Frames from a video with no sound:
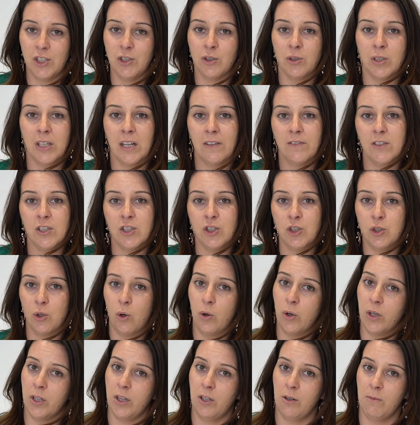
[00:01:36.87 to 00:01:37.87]
You're going to have to
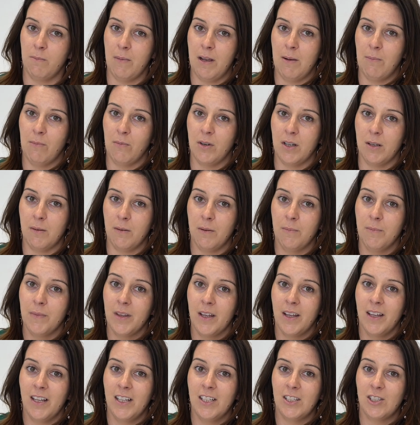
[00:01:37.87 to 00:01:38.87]
jog their memory
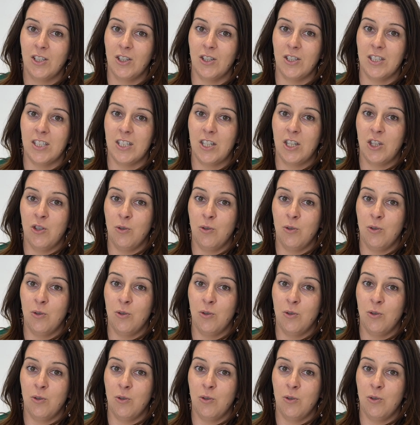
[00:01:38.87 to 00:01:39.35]
because